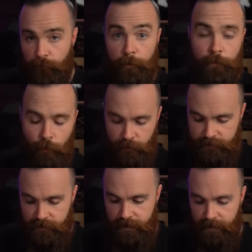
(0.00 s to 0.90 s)
for
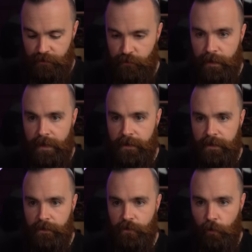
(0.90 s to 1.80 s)
port, and I'll do
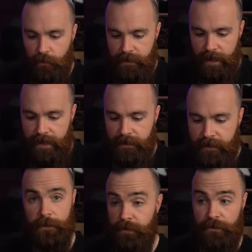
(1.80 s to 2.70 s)
eighty colon eighty,
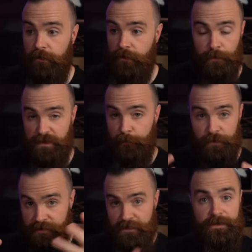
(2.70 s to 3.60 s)
telling Docker to
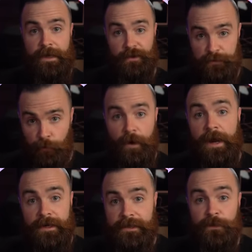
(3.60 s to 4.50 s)
expose this container's port
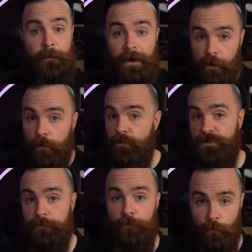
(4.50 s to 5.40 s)
eighty to my
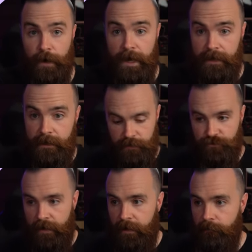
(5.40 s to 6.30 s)
host's port eighty. Let's
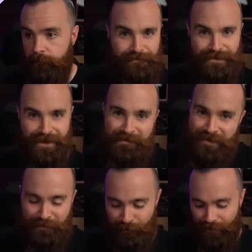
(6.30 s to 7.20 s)
try it out. Done,
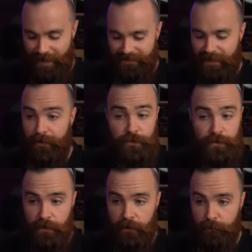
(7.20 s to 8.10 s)
super fast. If I do
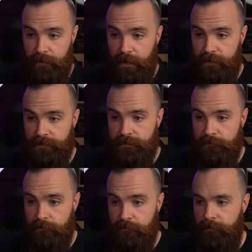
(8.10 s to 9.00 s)
a Docker P S,
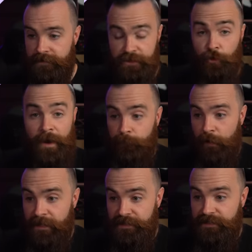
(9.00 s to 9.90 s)
this is a great
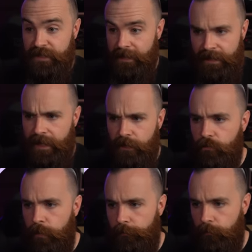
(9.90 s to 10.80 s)
way to see like, hey,
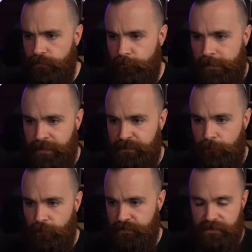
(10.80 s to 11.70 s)
what ports are being
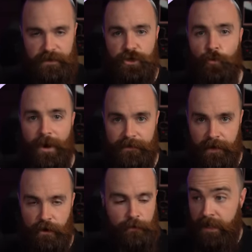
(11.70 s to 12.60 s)
exposed? It'll tell you right
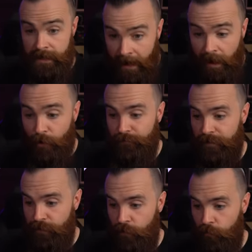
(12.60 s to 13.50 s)
there. And now if
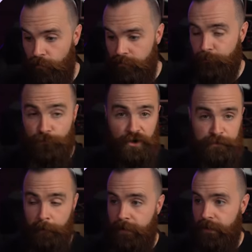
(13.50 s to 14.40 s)
I go and
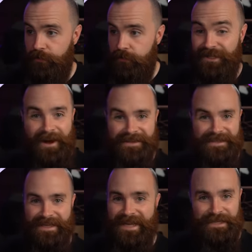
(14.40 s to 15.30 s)
refresh my page,
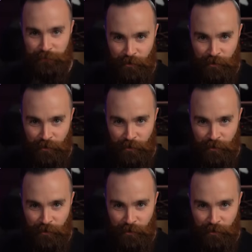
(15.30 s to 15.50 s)
Yahtzee, it's